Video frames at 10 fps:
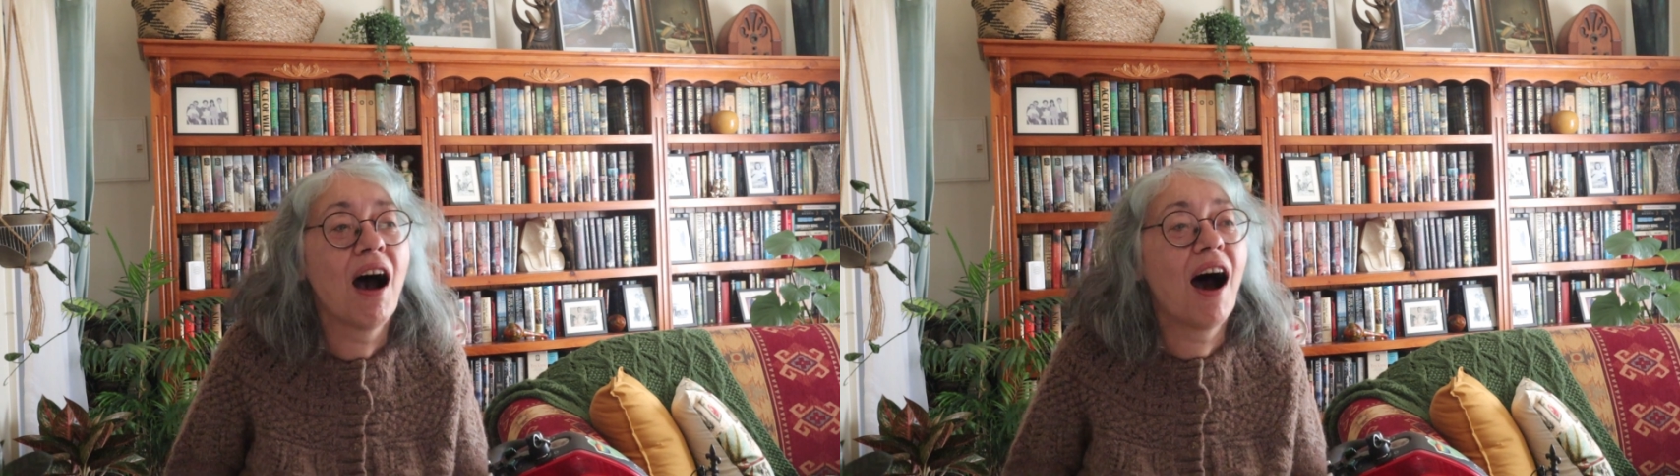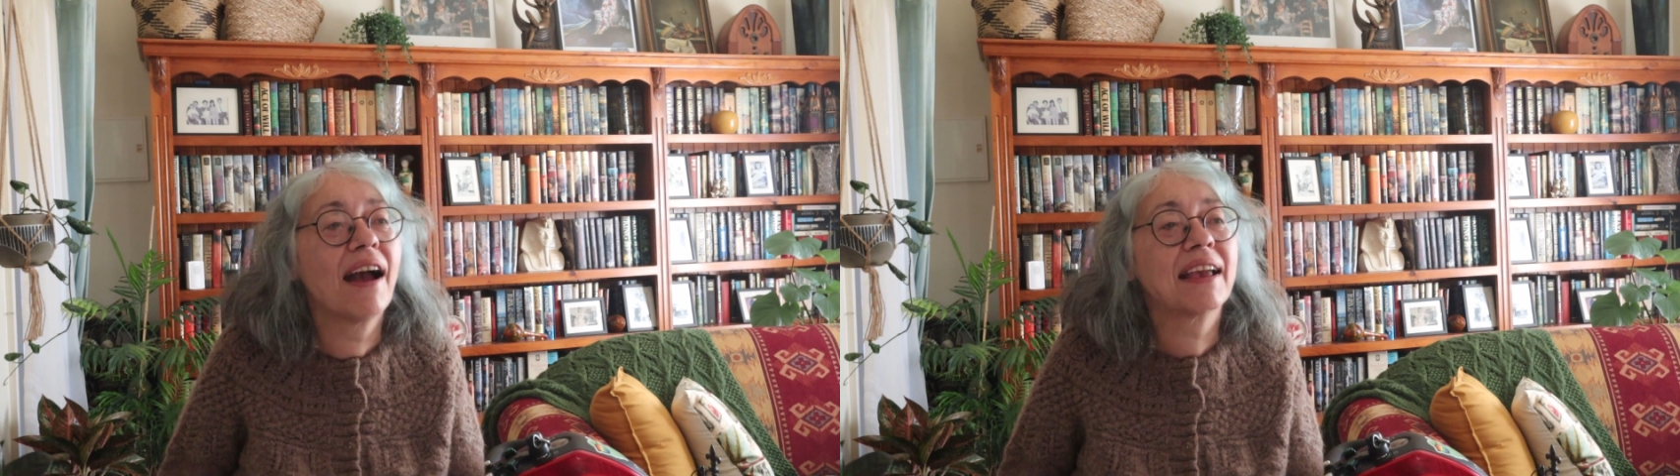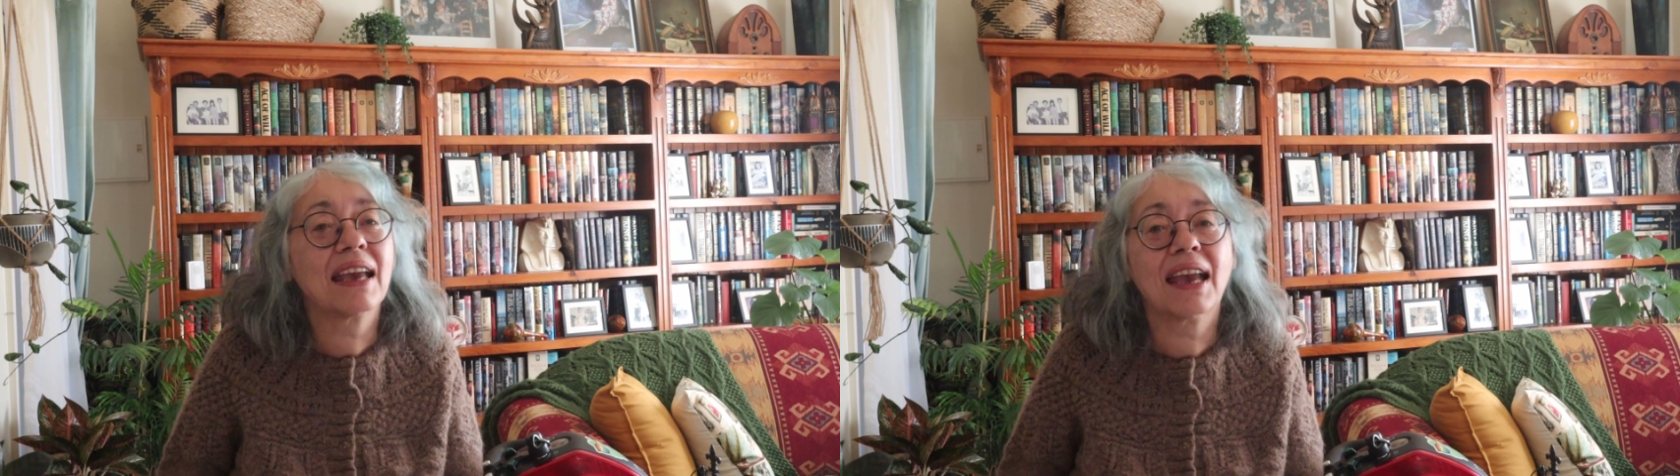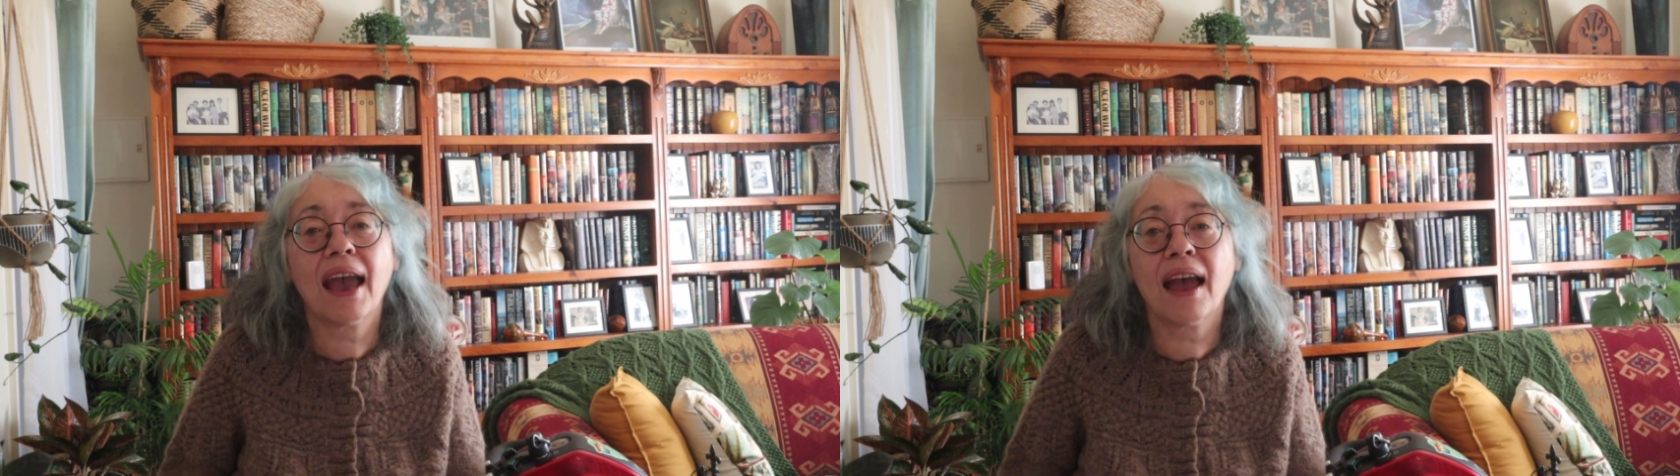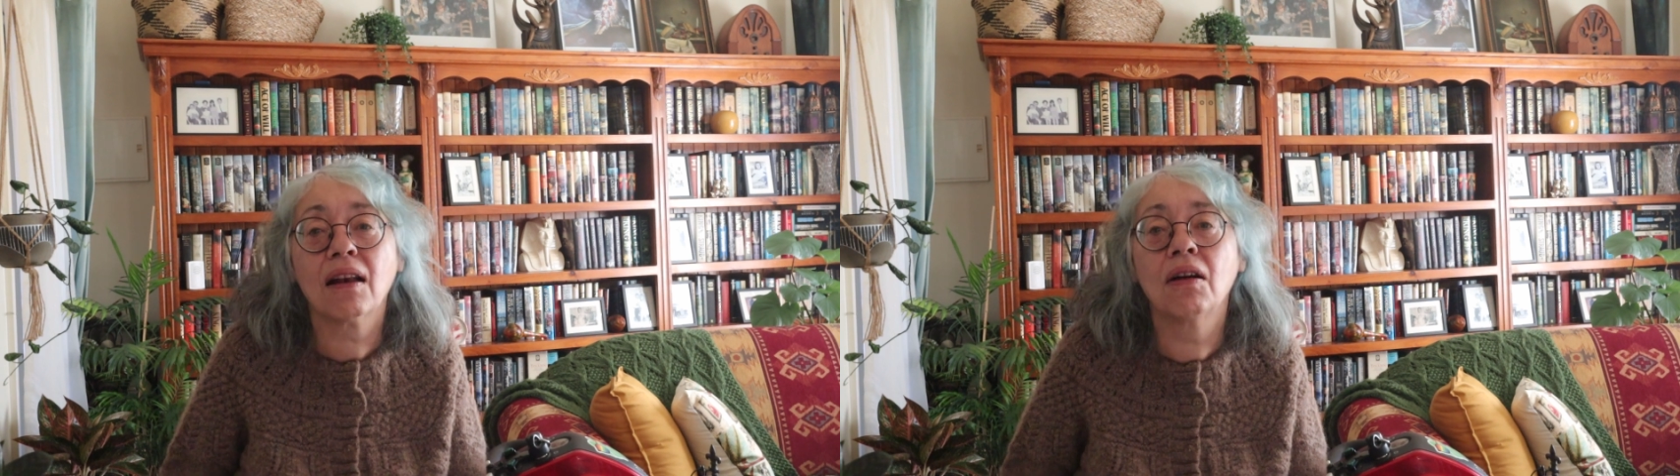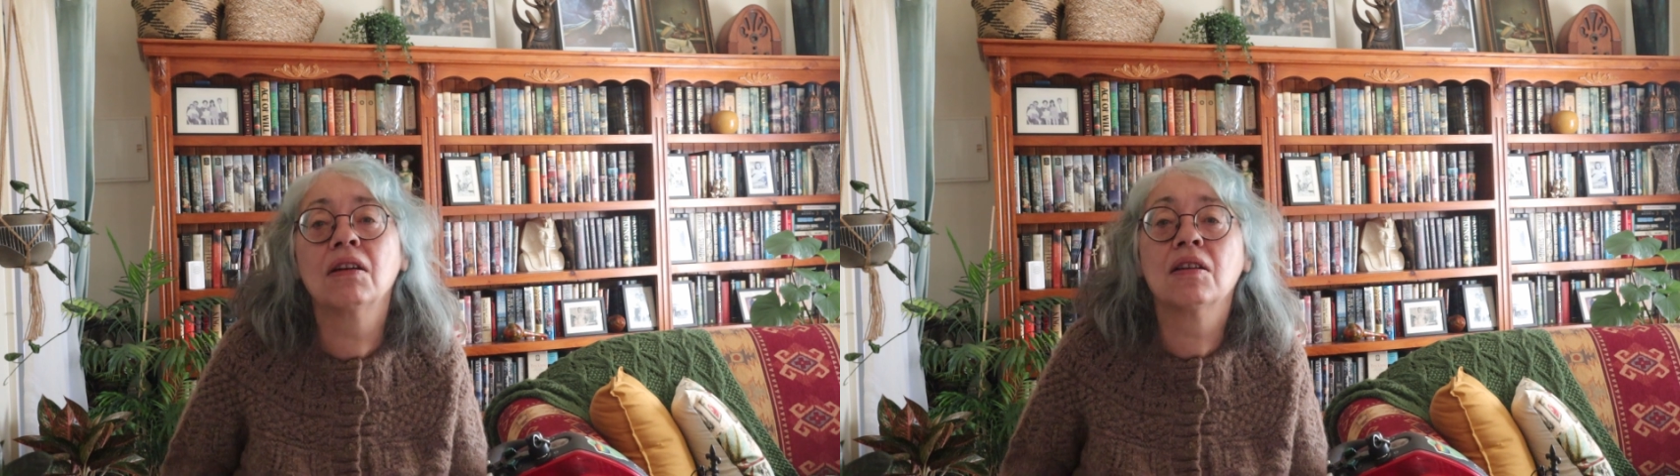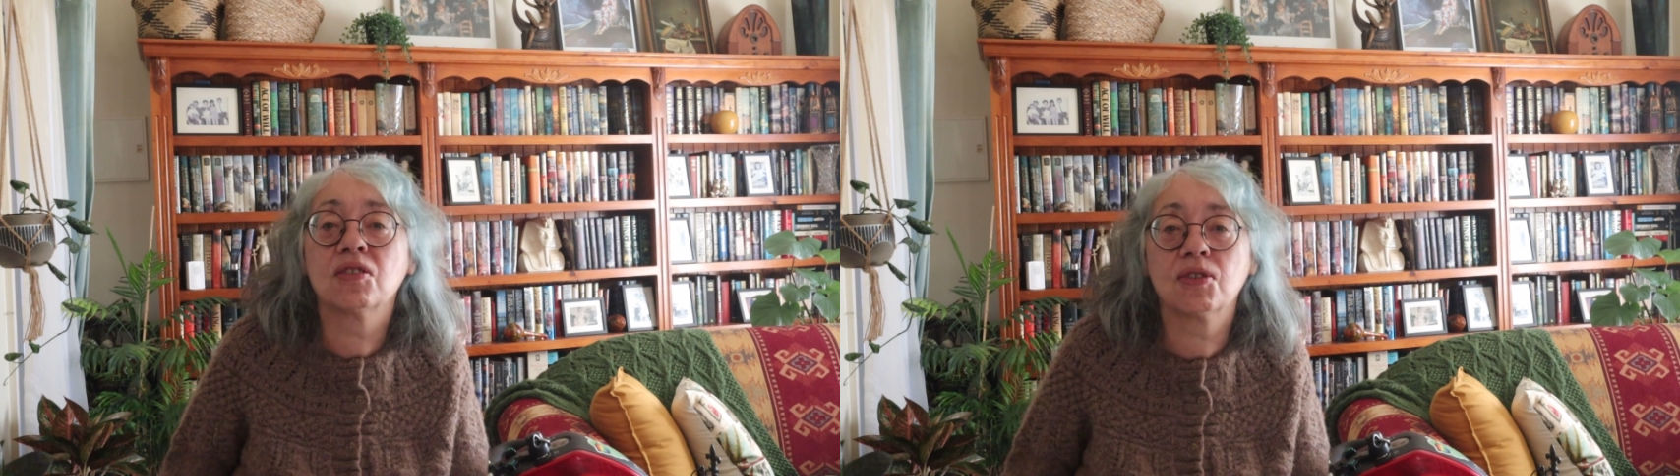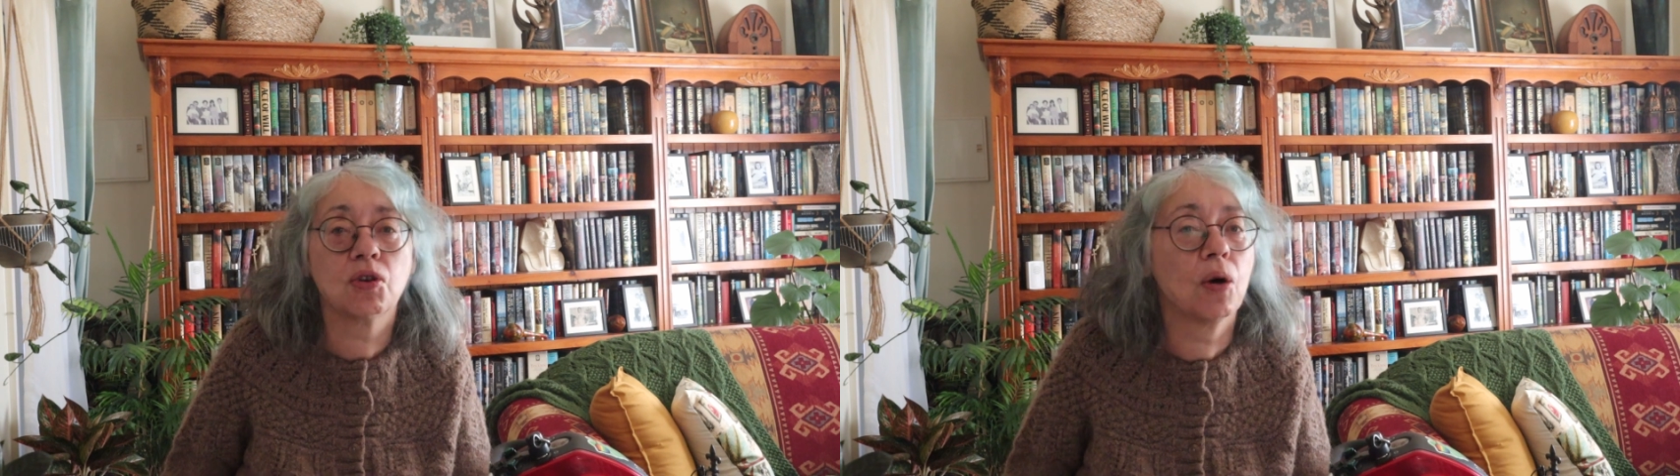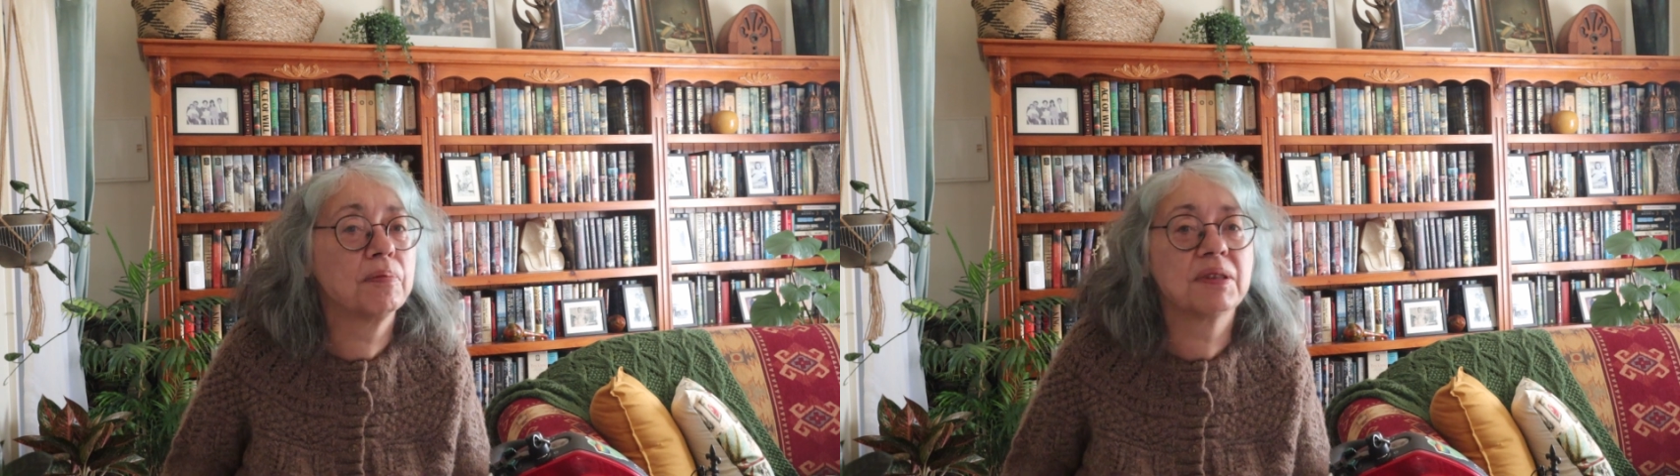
I cannot stop